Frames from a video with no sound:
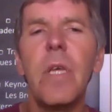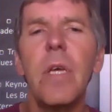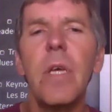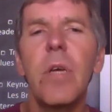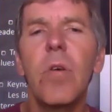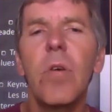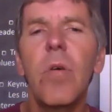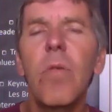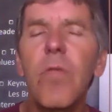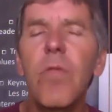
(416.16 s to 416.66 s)

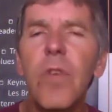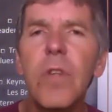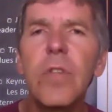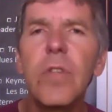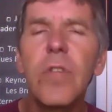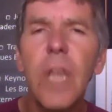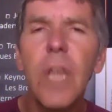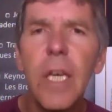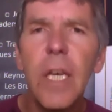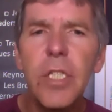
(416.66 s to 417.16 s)

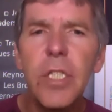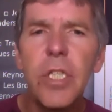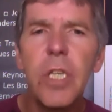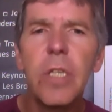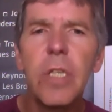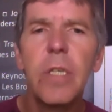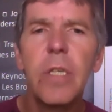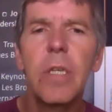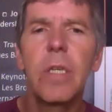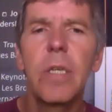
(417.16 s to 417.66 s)

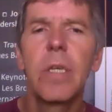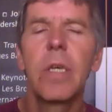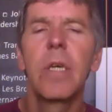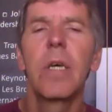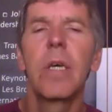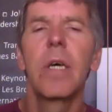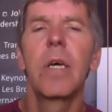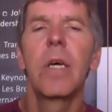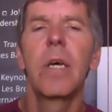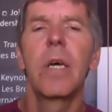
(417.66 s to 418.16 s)
confrontation
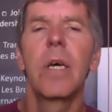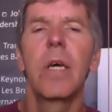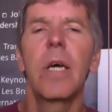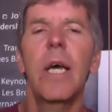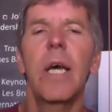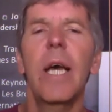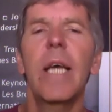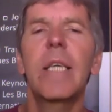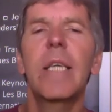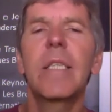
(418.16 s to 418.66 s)

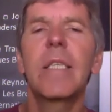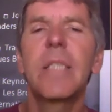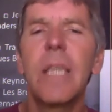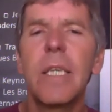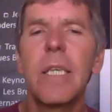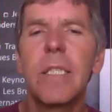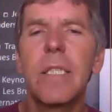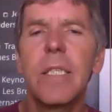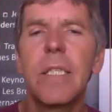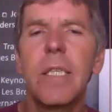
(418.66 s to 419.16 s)

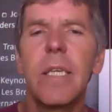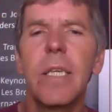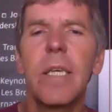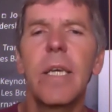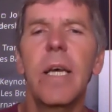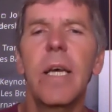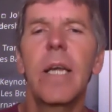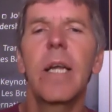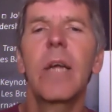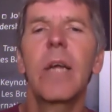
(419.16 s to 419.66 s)
exists
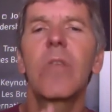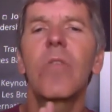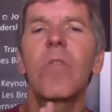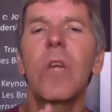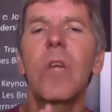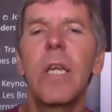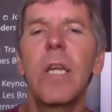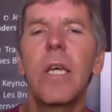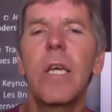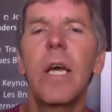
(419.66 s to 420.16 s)
and are
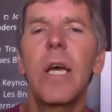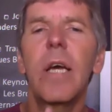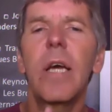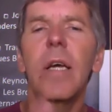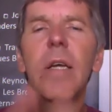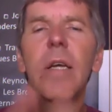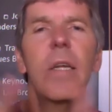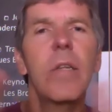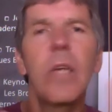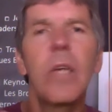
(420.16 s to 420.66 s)
really,
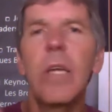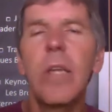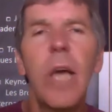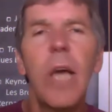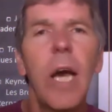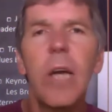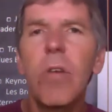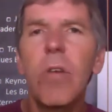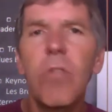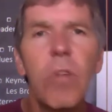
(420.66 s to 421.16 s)
they
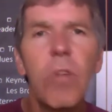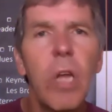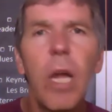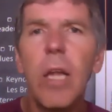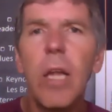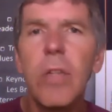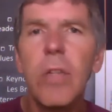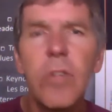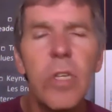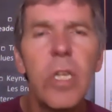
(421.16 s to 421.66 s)
are a
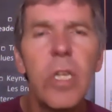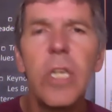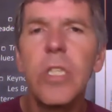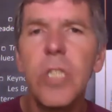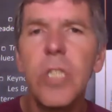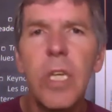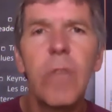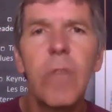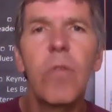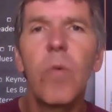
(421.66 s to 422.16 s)
reality in
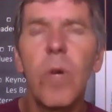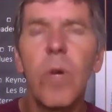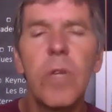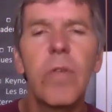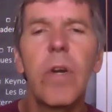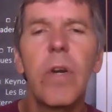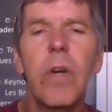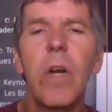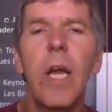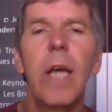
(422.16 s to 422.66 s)
each and every one
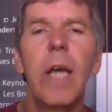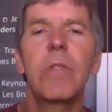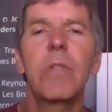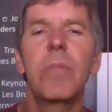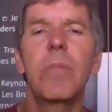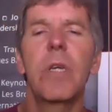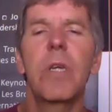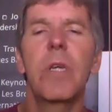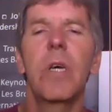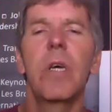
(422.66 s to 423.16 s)
of our lives.
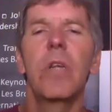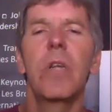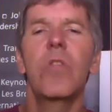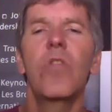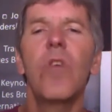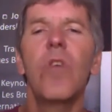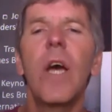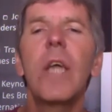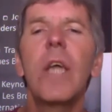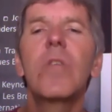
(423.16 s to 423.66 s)
But
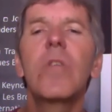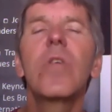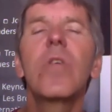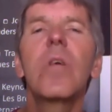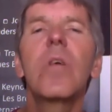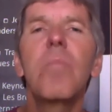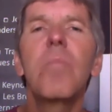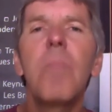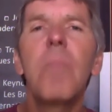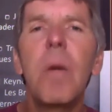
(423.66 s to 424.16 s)
try to
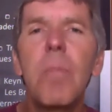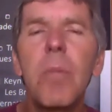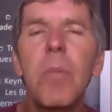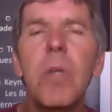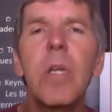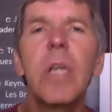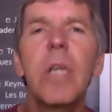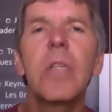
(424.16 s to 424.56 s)
remember that